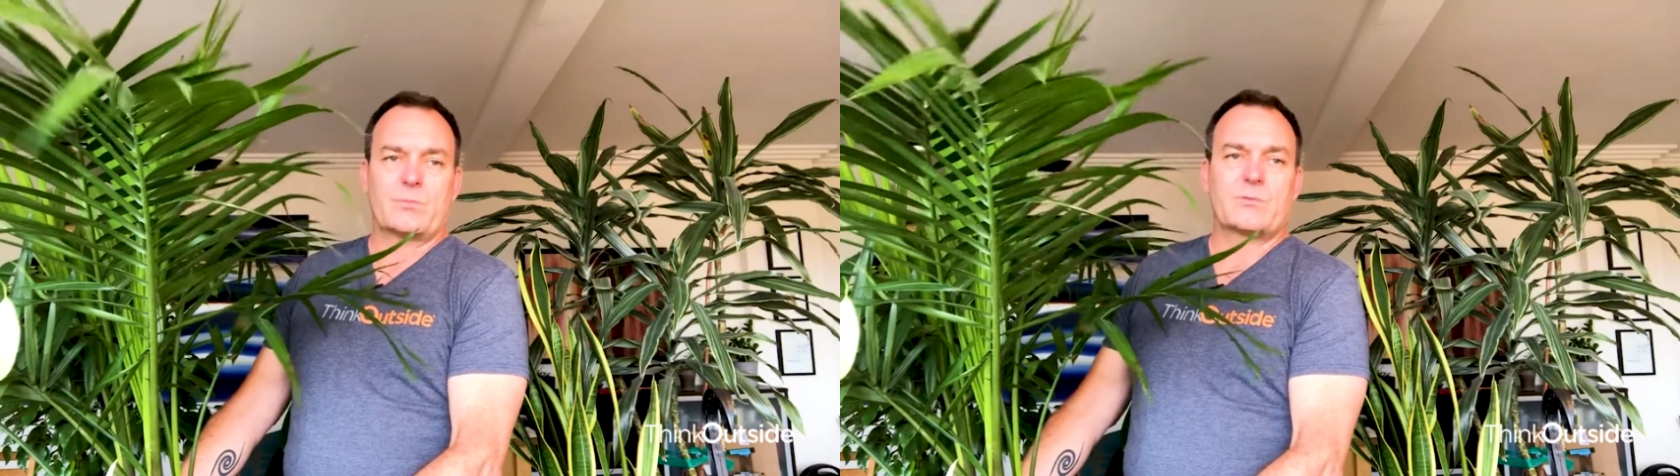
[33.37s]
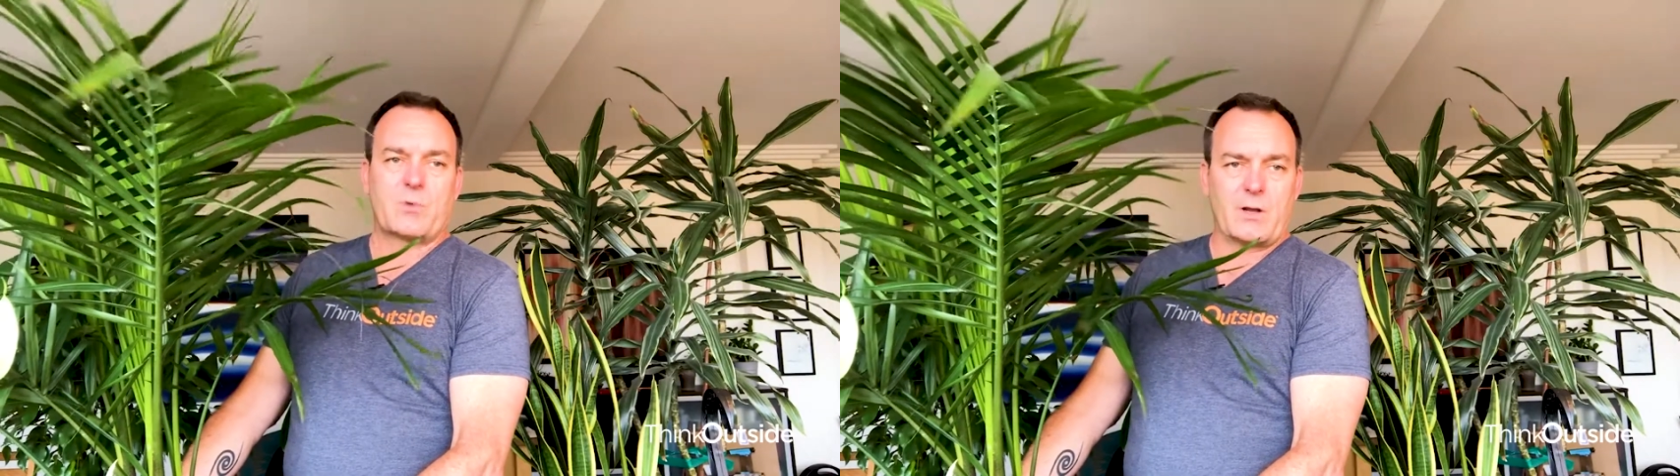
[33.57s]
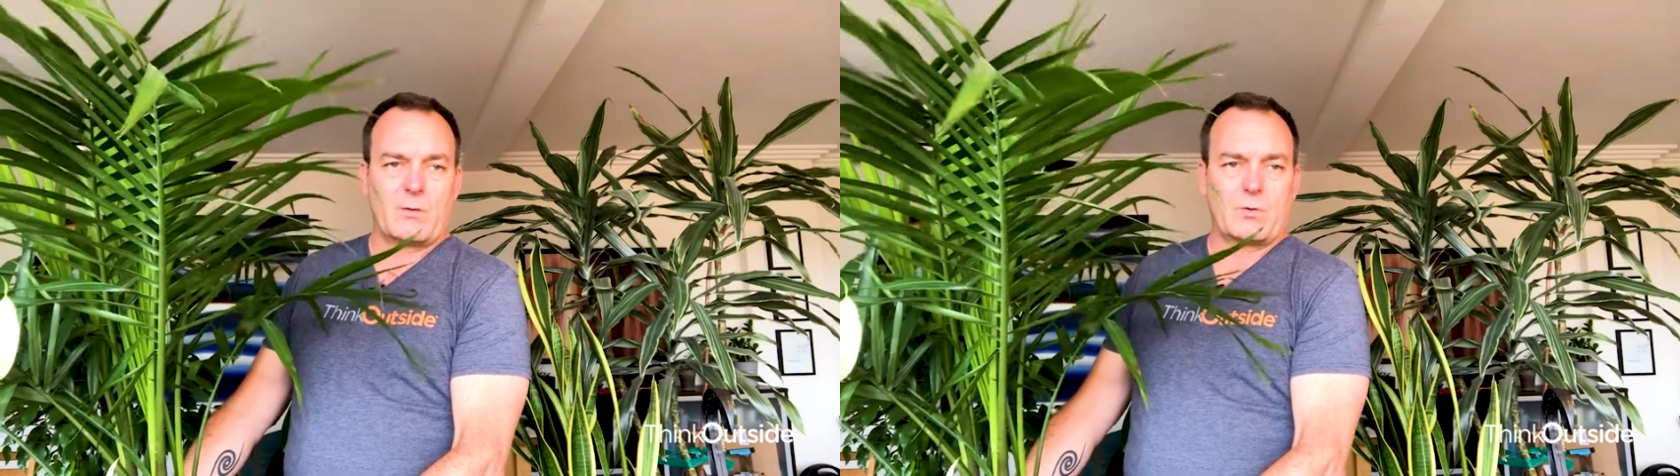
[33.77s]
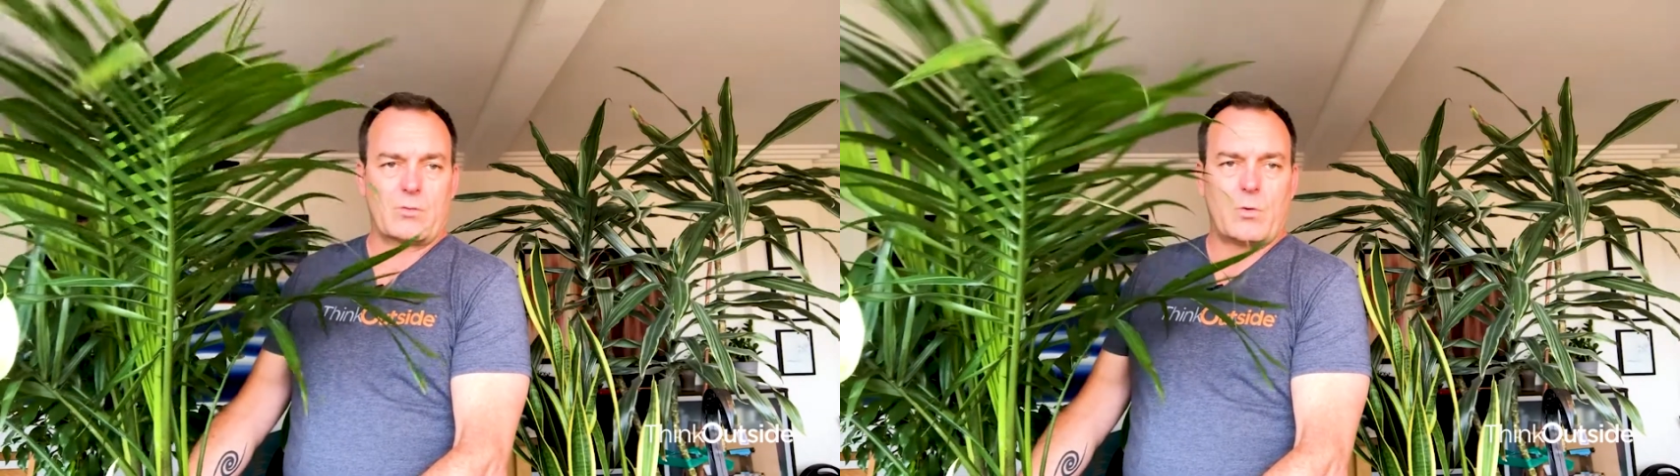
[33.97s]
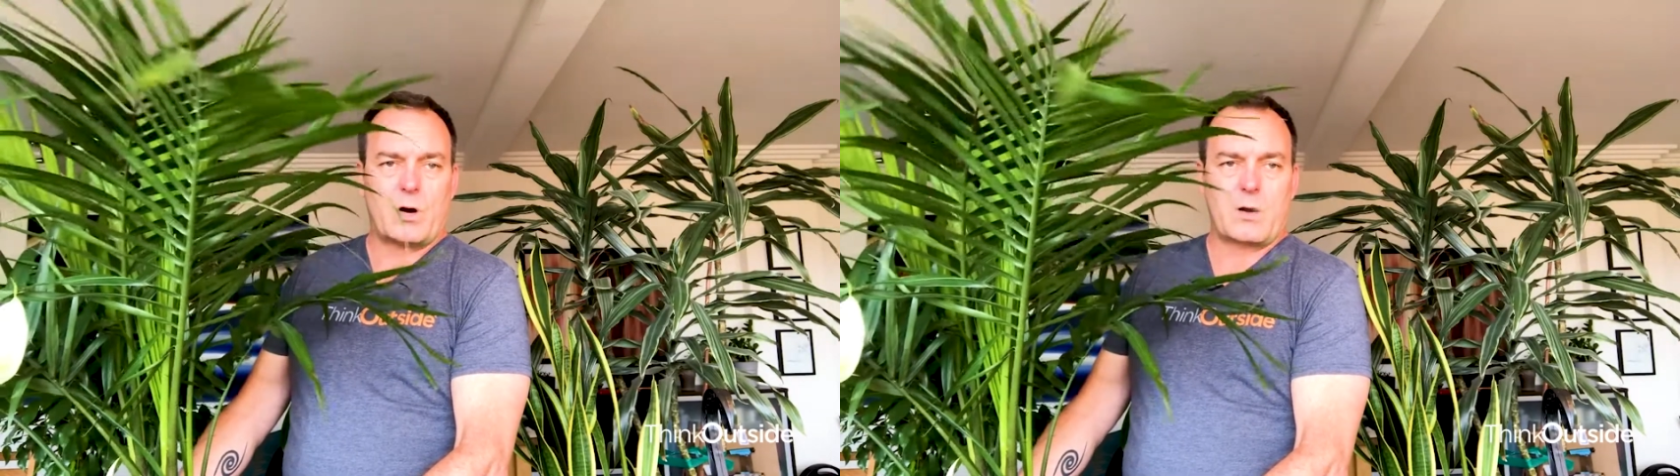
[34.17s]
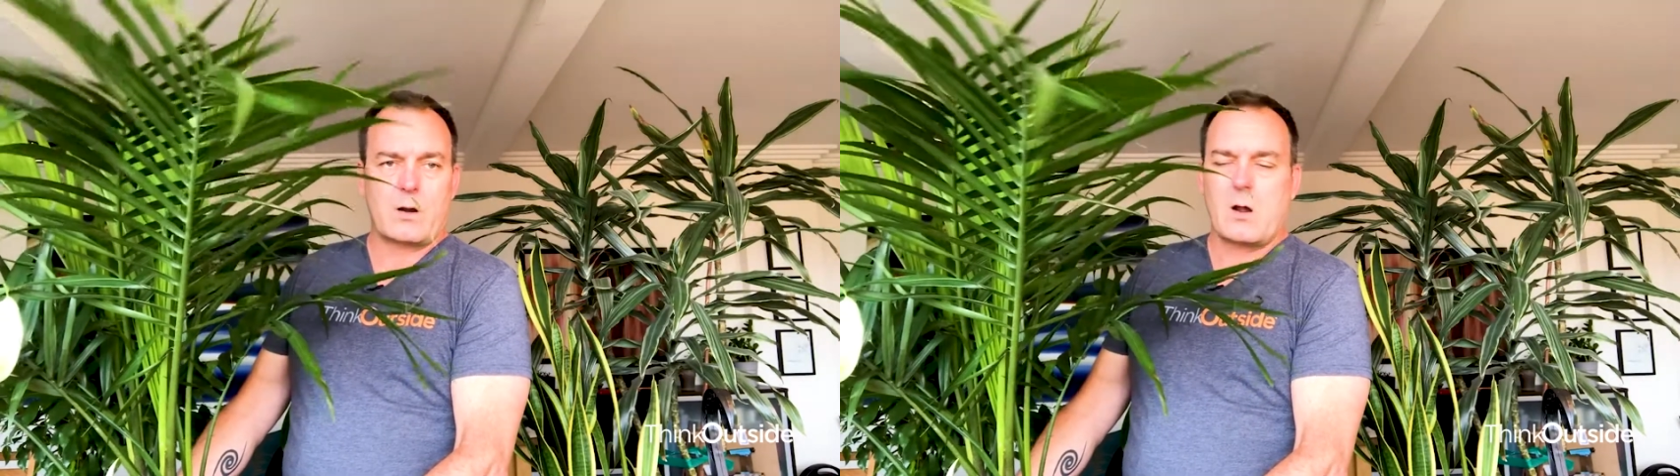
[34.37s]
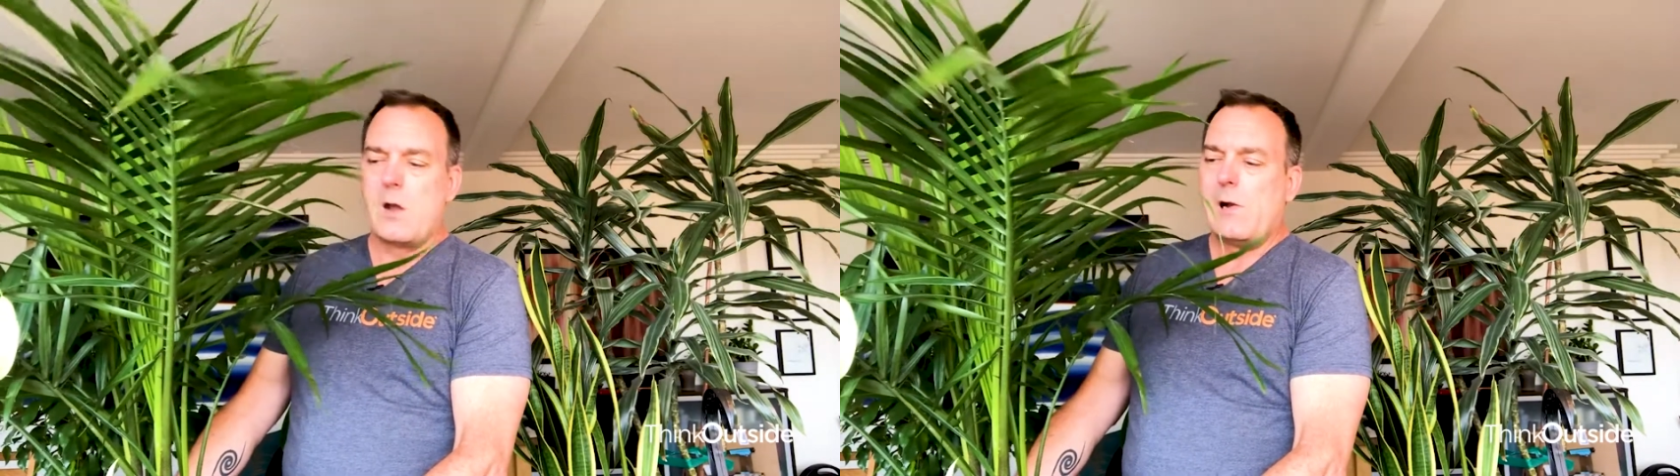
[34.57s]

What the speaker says: spray it with water.